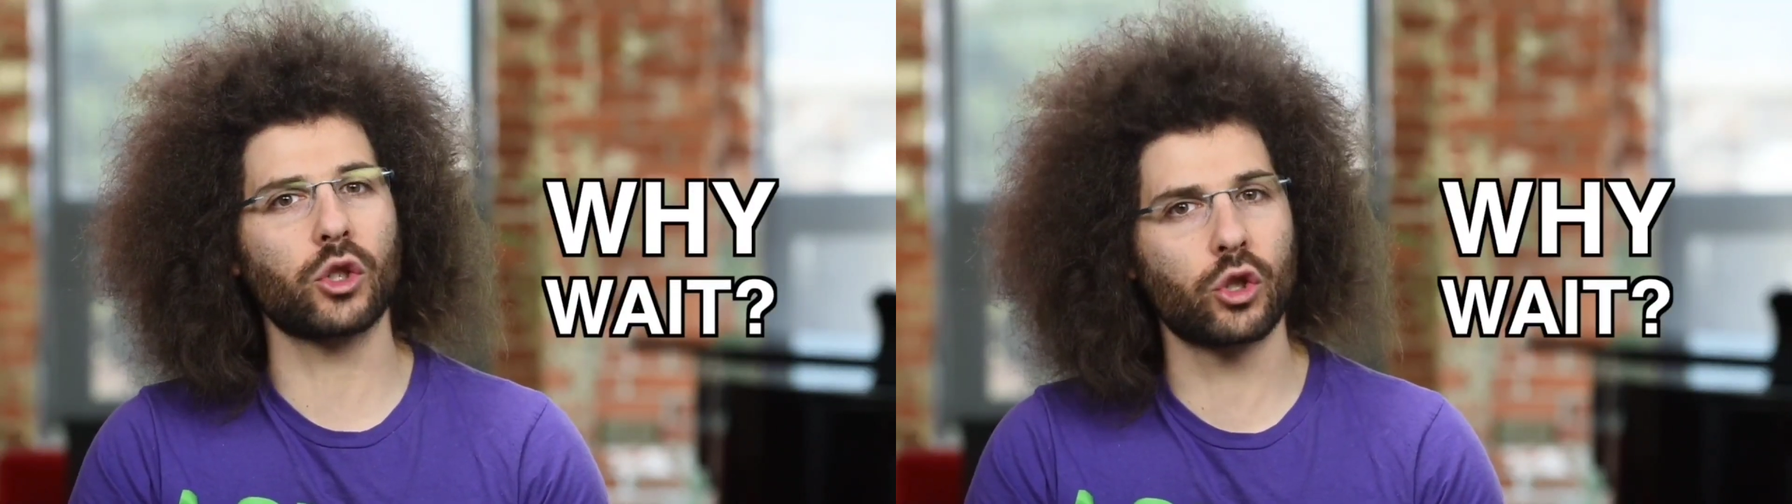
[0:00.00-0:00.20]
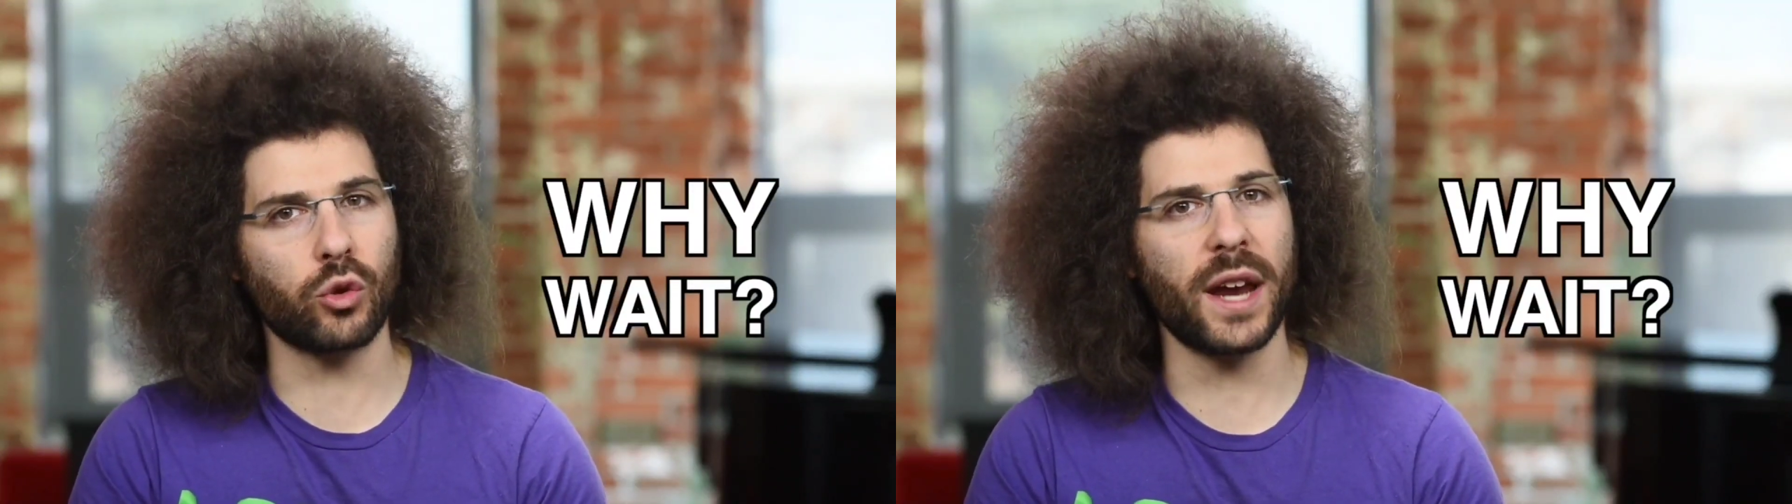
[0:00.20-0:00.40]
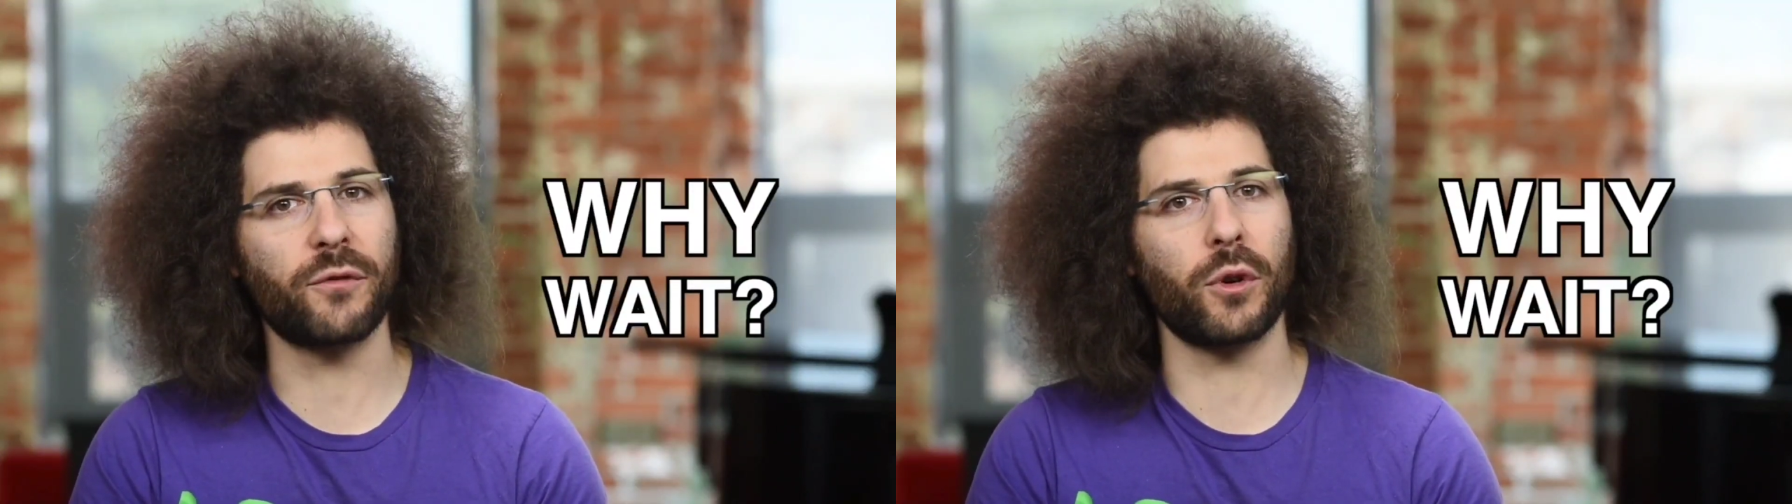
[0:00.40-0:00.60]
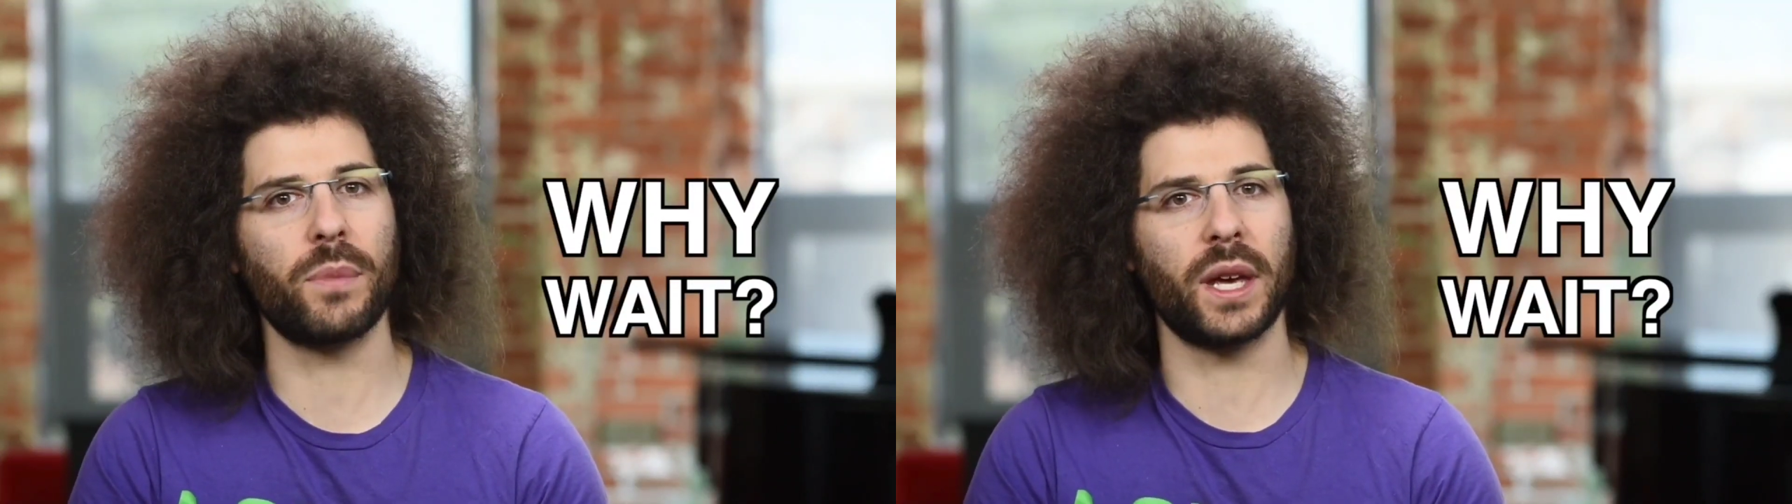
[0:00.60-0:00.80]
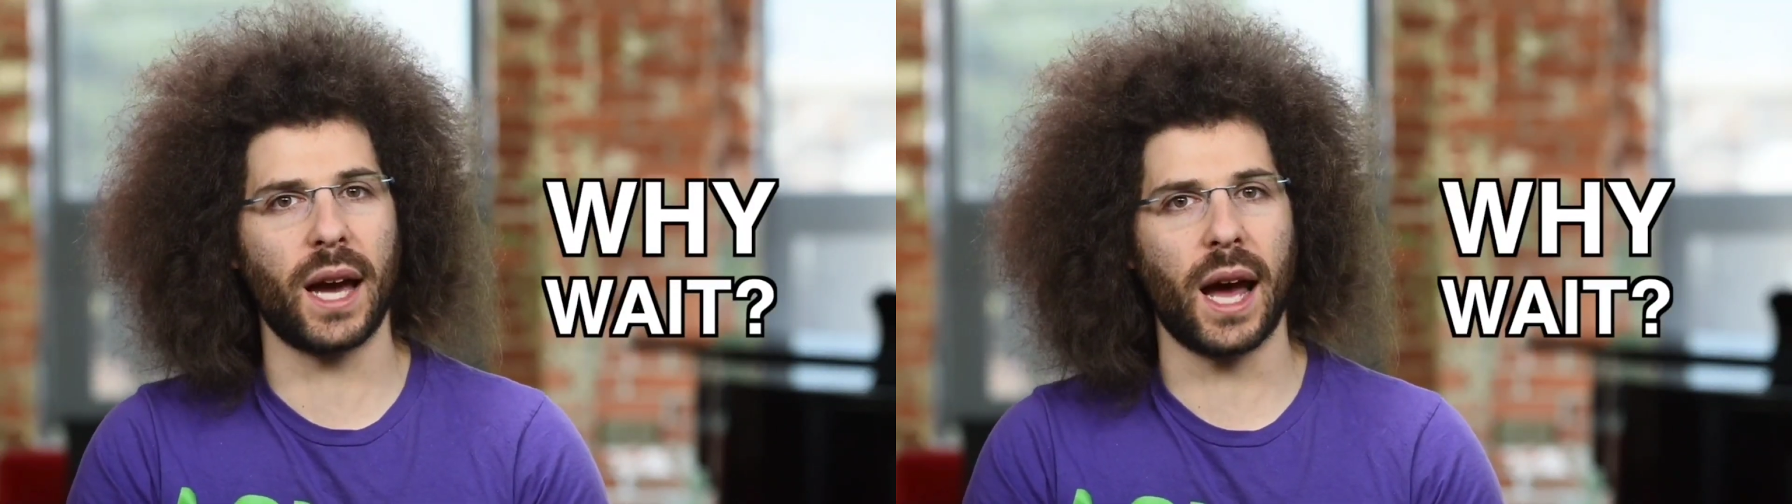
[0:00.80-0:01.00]
straight
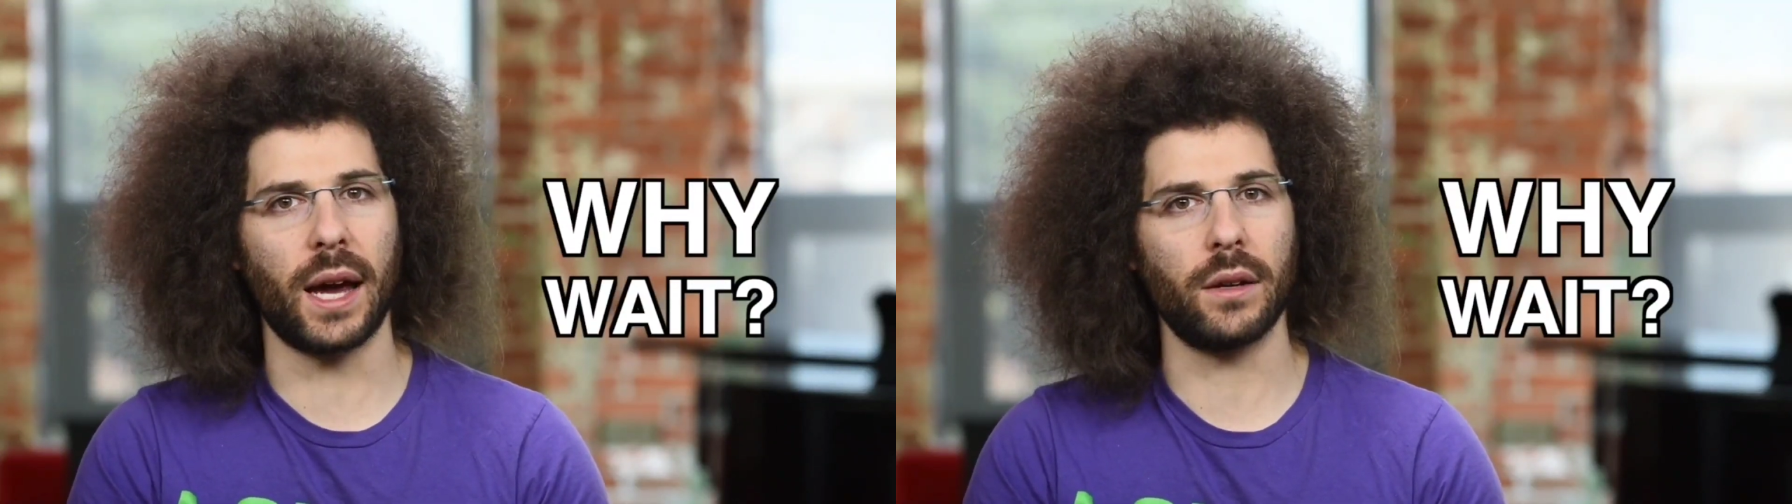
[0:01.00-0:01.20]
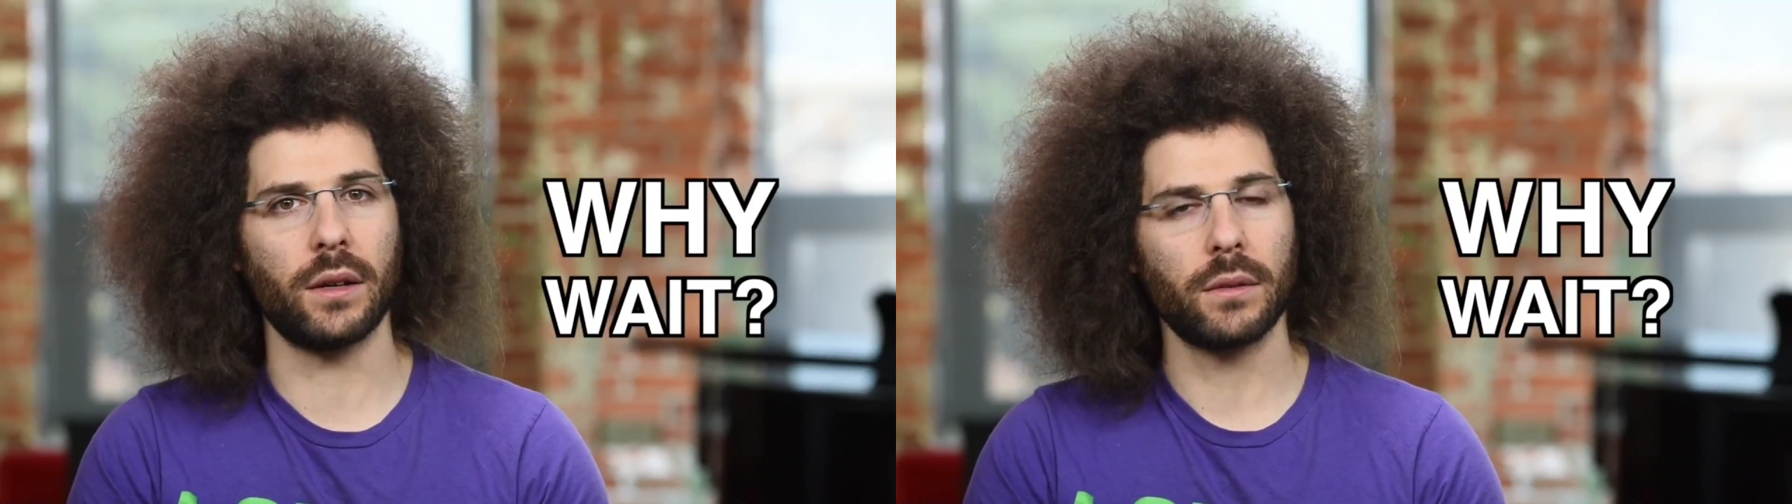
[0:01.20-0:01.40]
from the guide.